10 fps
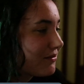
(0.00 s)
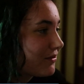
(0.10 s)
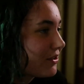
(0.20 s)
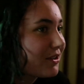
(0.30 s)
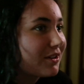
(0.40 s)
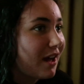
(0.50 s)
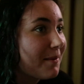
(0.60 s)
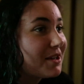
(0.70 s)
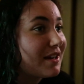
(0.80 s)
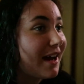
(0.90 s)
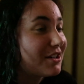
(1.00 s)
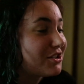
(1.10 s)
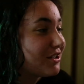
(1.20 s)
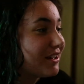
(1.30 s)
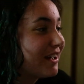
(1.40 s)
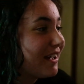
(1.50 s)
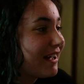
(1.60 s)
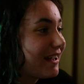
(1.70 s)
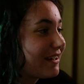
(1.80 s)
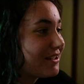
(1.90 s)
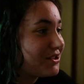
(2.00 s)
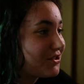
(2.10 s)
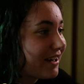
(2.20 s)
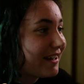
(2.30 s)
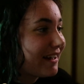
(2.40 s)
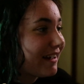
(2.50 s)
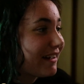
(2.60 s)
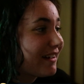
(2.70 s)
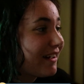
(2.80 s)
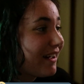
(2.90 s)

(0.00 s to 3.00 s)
for climate action in Australia.